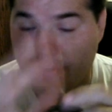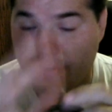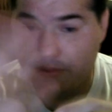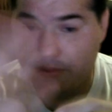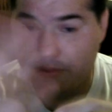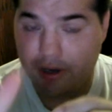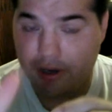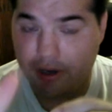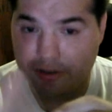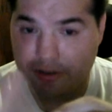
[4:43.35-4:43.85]

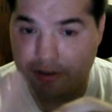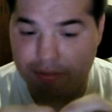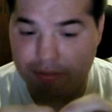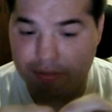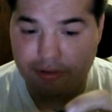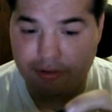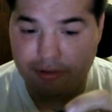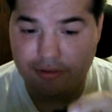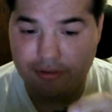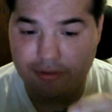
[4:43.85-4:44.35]

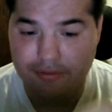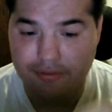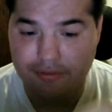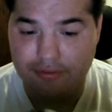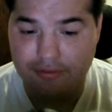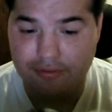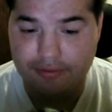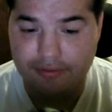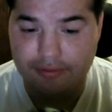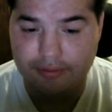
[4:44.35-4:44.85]
possible
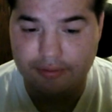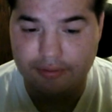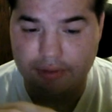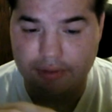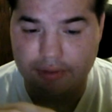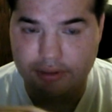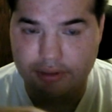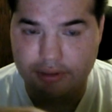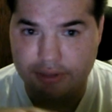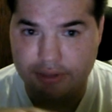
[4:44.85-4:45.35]

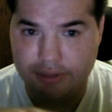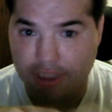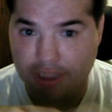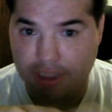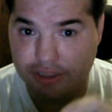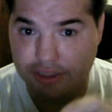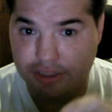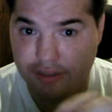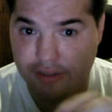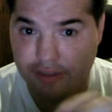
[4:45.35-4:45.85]

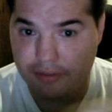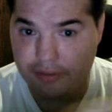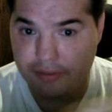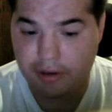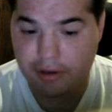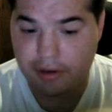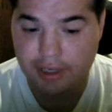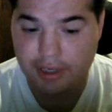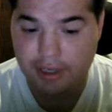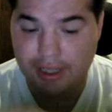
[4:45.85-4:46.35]
section of the
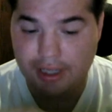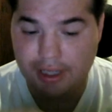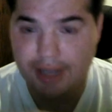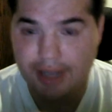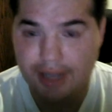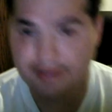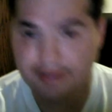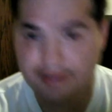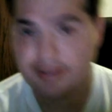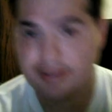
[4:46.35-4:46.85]
parking
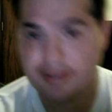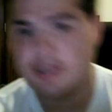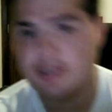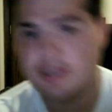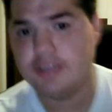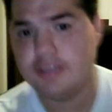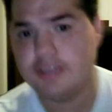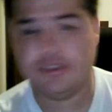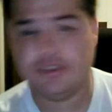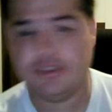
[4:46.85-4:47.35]
lot.
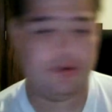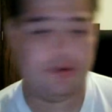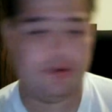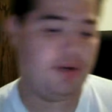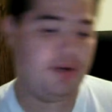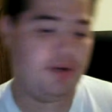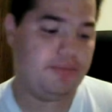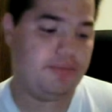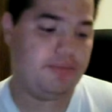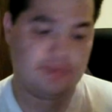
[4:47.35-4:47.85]
So
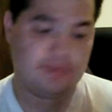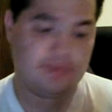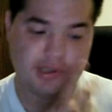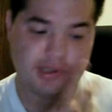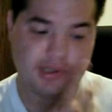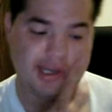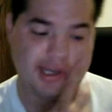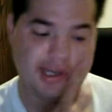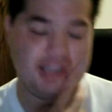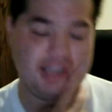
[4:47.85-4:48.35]

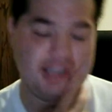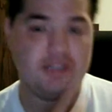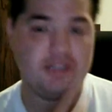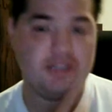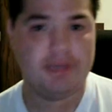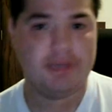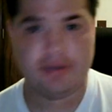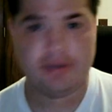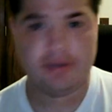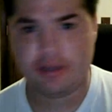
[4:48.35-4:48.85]
I get a little
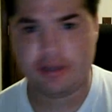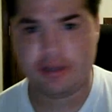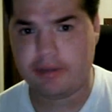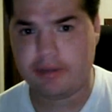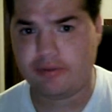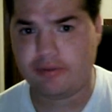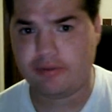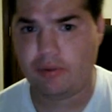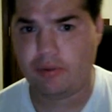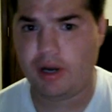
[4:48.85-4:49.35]
bit
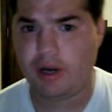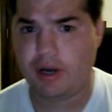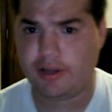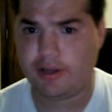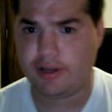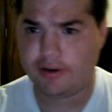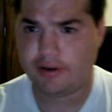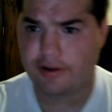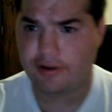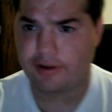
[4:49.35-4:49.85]
of a walk
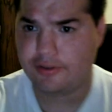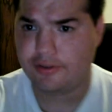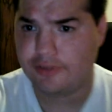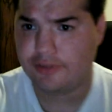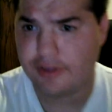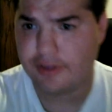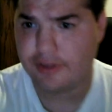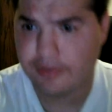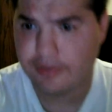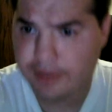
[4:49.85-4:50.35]
there
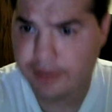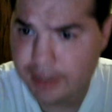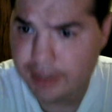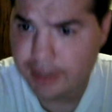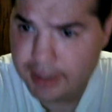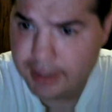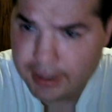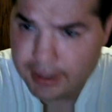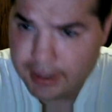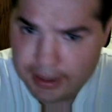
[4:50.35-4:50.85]
also.
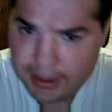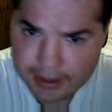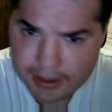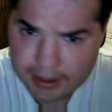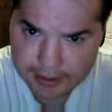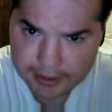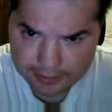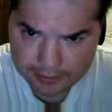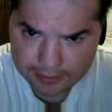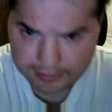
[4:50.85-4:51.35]

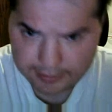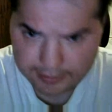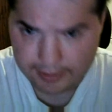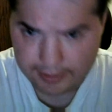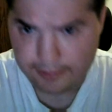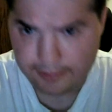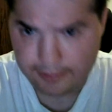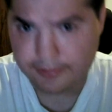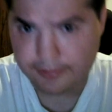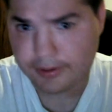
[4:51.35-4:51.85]

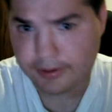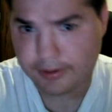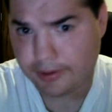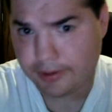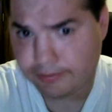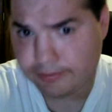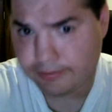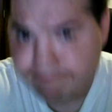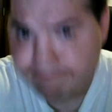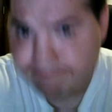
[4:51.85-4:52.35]
So
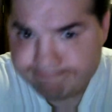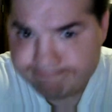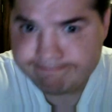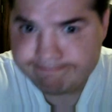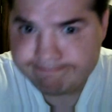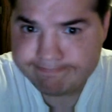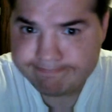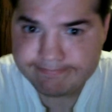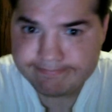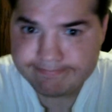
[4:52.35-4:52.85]

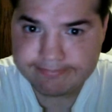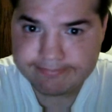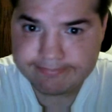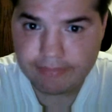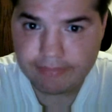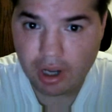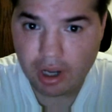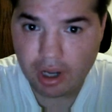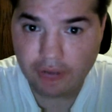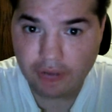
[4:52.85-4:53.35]

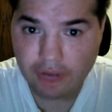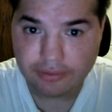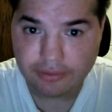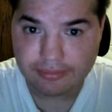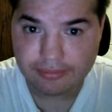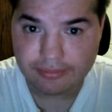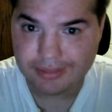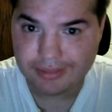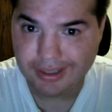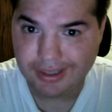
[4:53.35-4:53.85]
awesome,
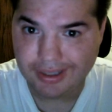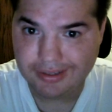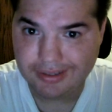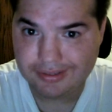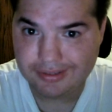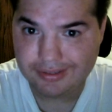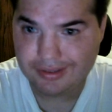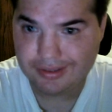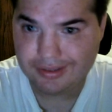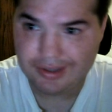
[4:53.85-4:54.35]
right?
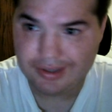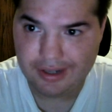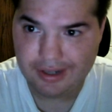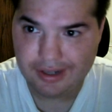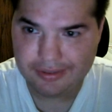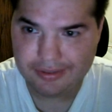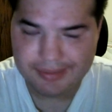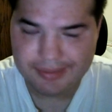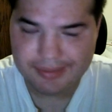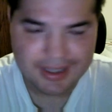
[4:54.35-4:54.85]

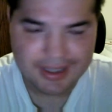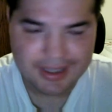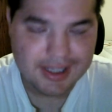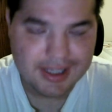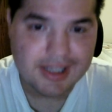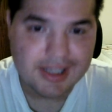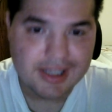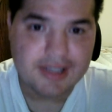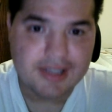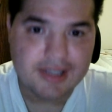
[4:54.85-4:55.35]
Awesome.
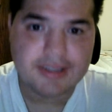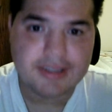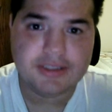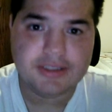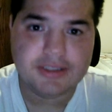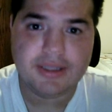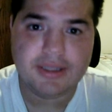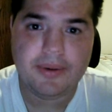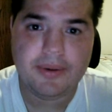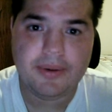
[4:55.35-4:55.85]

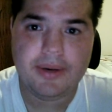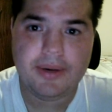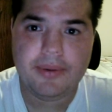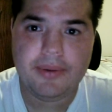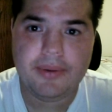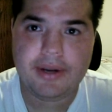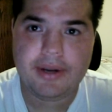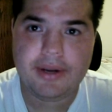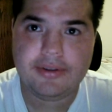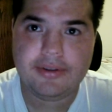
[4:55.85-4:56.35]
So
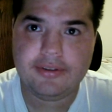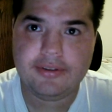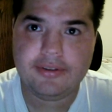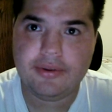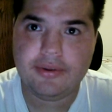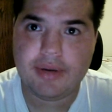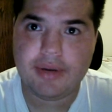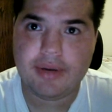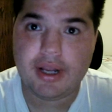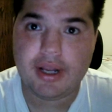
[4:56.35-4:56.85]
what else is
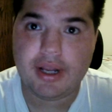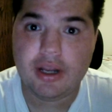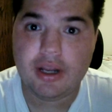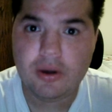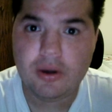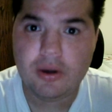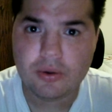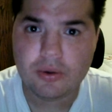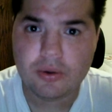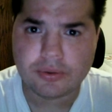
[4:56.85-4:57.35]
going on?
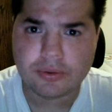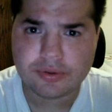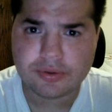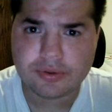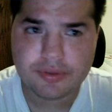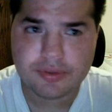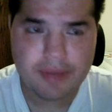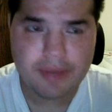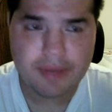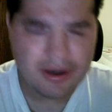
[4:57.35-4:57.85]
Oh,
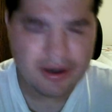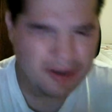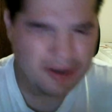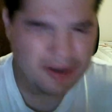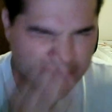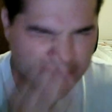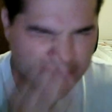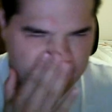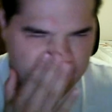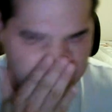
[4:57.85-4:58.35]
I don't